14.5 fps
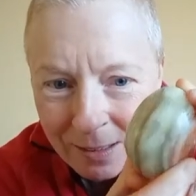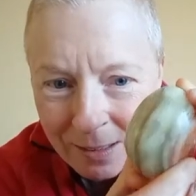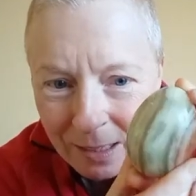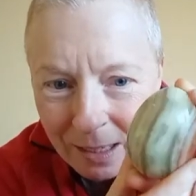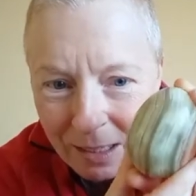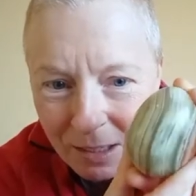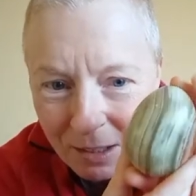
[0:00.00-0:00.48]

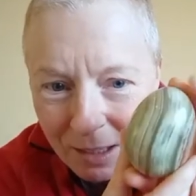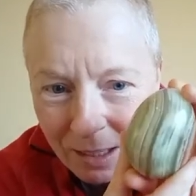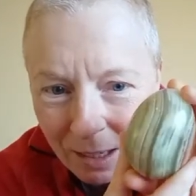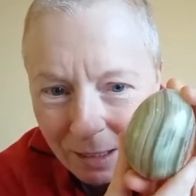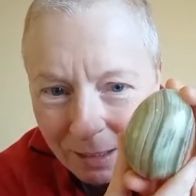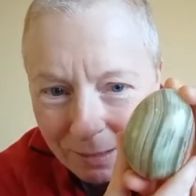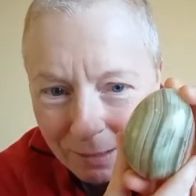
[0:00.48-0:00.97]
And you
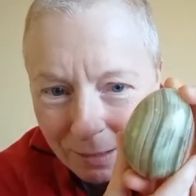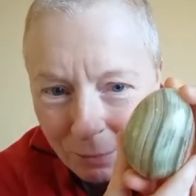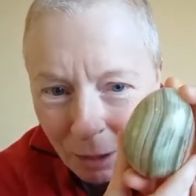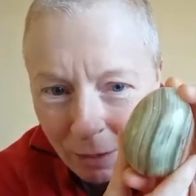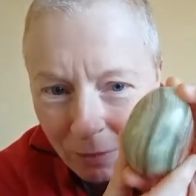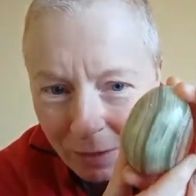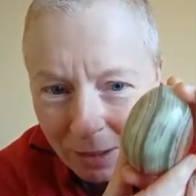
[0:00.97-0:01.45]
can,
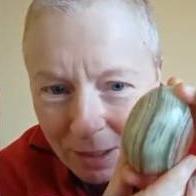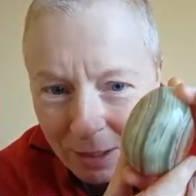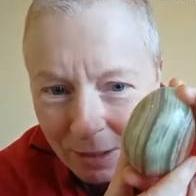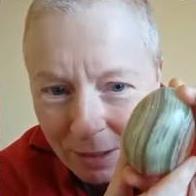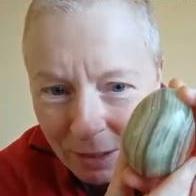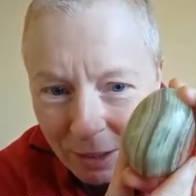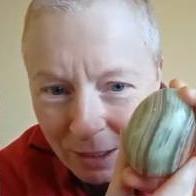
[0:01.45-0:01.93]
hopefully you
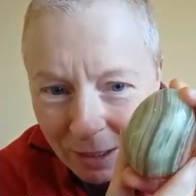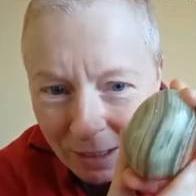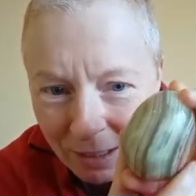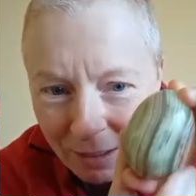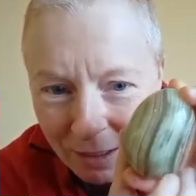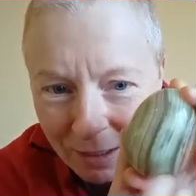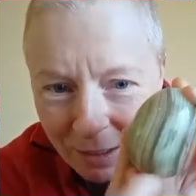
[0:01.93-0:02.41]
can see.
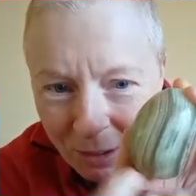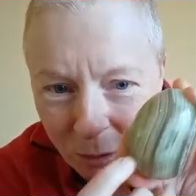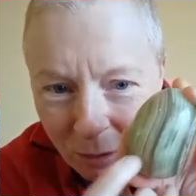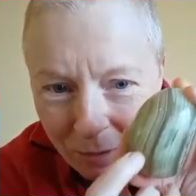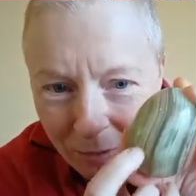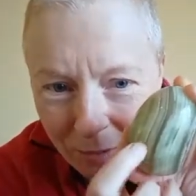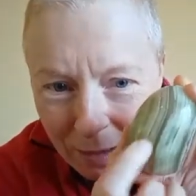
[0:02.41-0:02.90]
You can
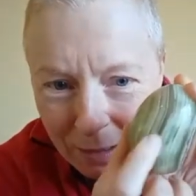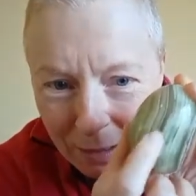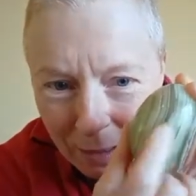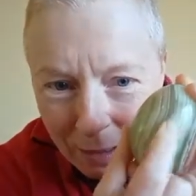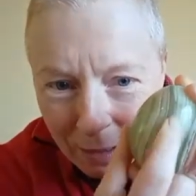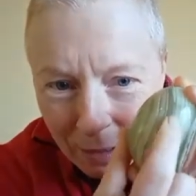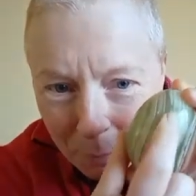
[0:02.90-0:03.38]
sort of,
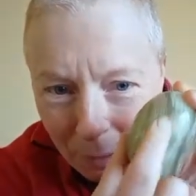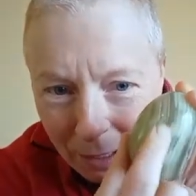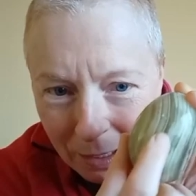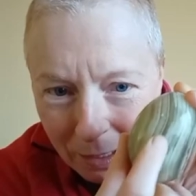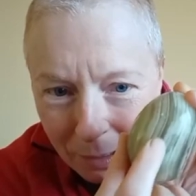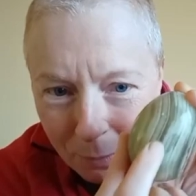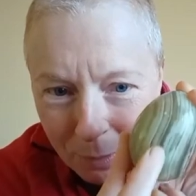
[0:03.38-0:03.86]
in the
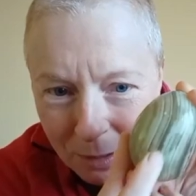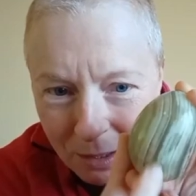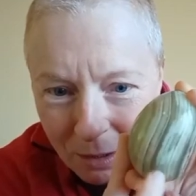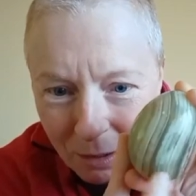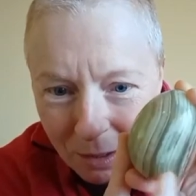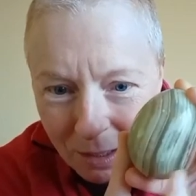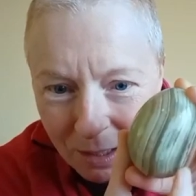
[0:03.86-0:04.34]
paler bits,
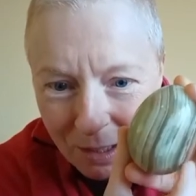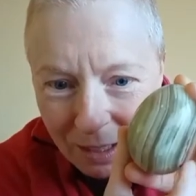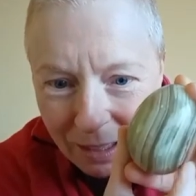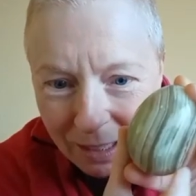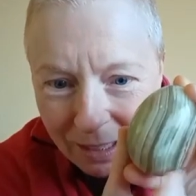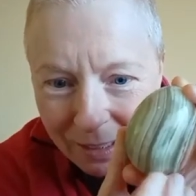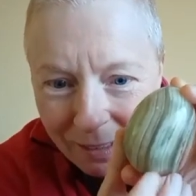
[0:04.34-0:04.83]
you can
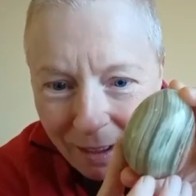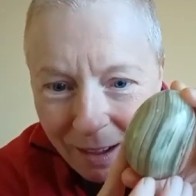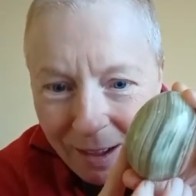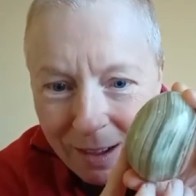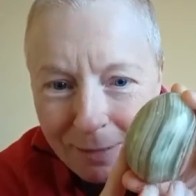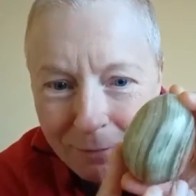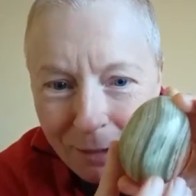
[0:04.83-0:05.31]
see in.
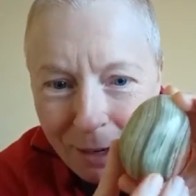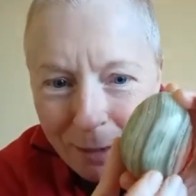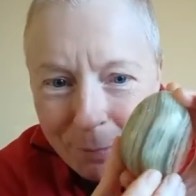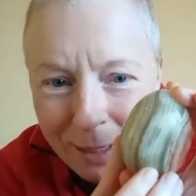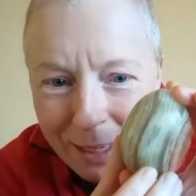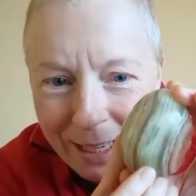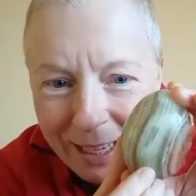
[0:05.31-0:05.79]
Hi,
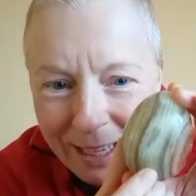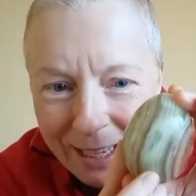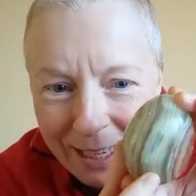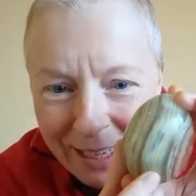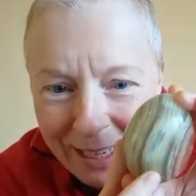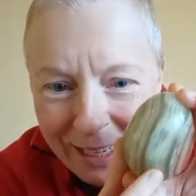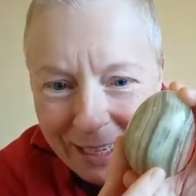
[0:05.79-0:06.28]

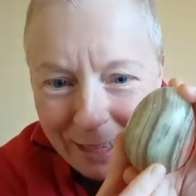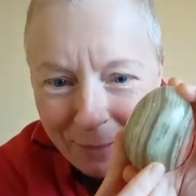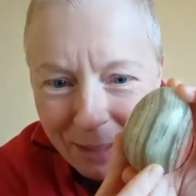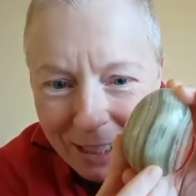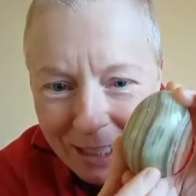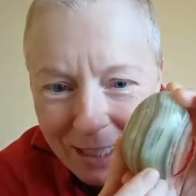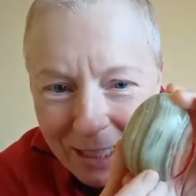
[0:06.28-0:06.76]
Robin.
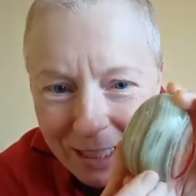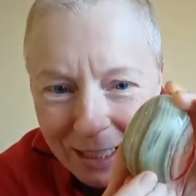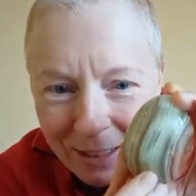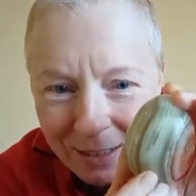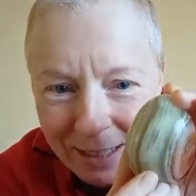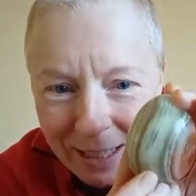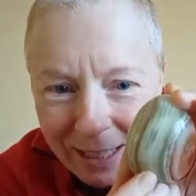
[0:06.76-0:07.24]
Lovely to see
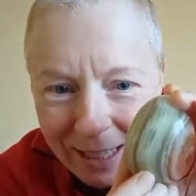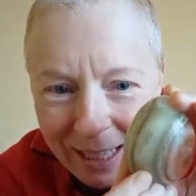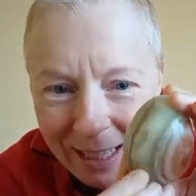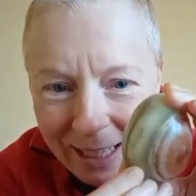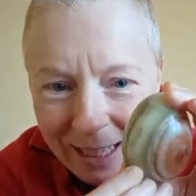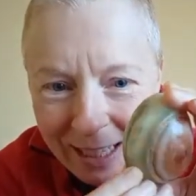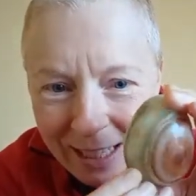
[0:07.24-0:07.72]
you,
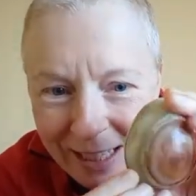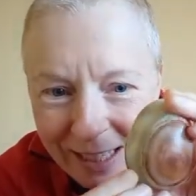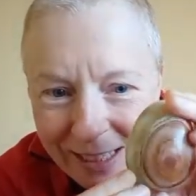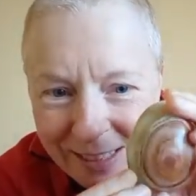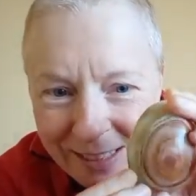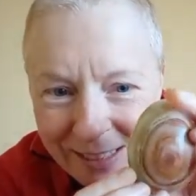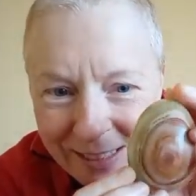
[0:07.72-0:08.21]

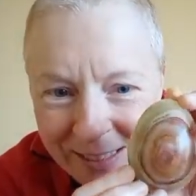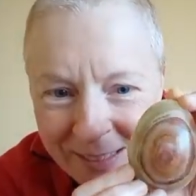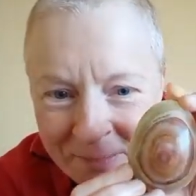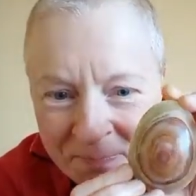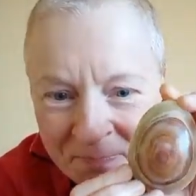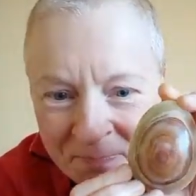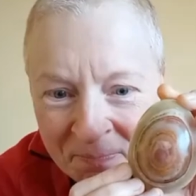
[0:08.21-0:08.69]
honey.
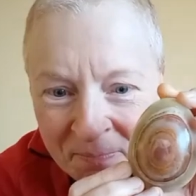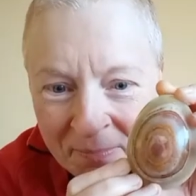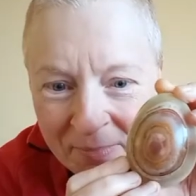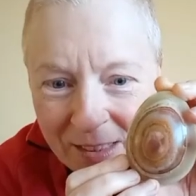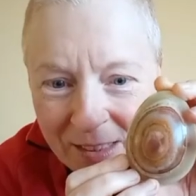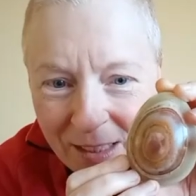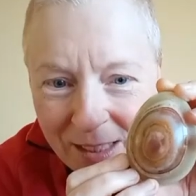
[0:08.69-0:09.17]

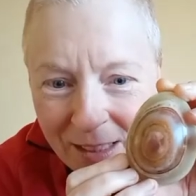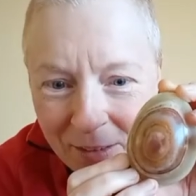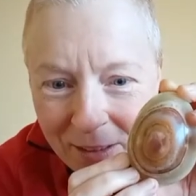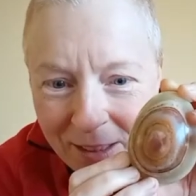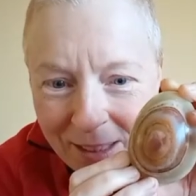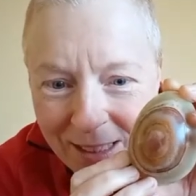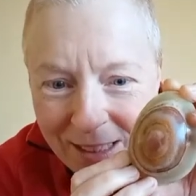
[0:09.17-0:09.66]
So here
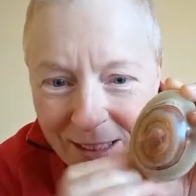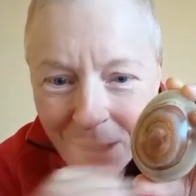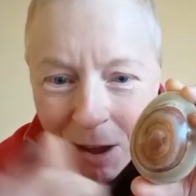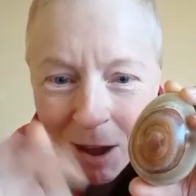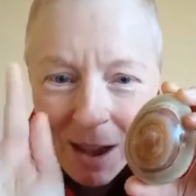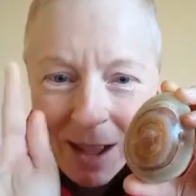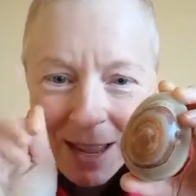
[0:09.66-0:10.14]
it is. Oh,
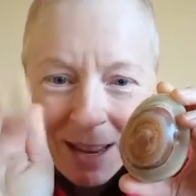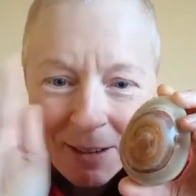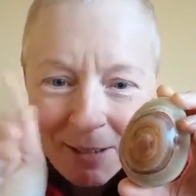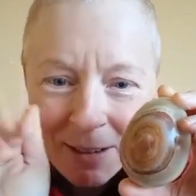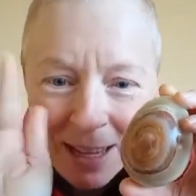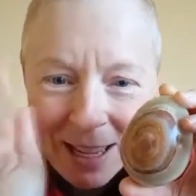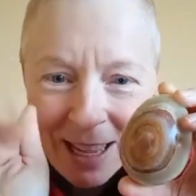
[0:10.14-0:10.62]

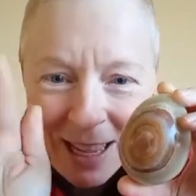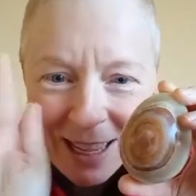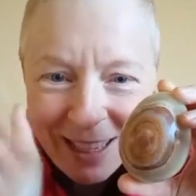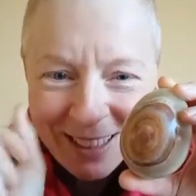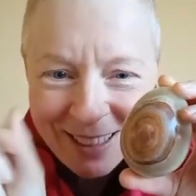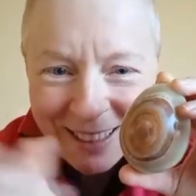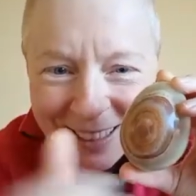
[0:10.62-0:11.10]

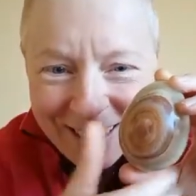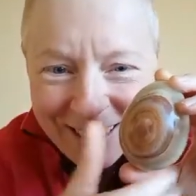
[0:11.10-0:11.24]
hi, Eric.